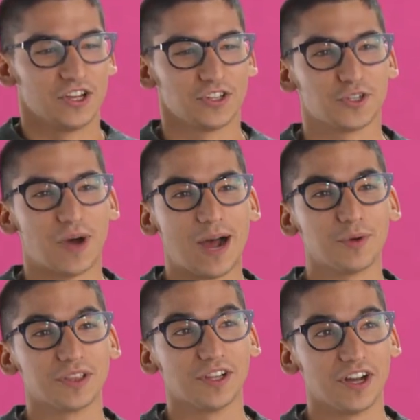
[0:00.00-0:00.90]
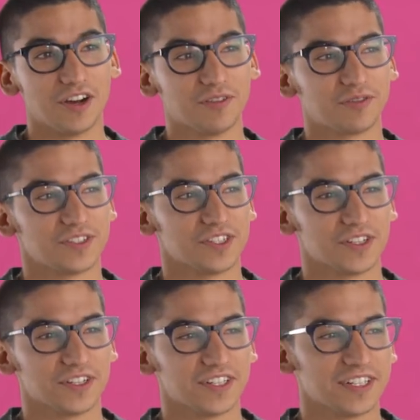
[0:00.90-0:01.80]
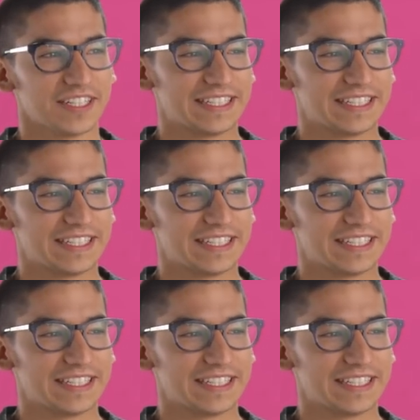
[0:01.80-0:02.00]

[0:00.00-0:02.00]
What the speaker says: So I would love to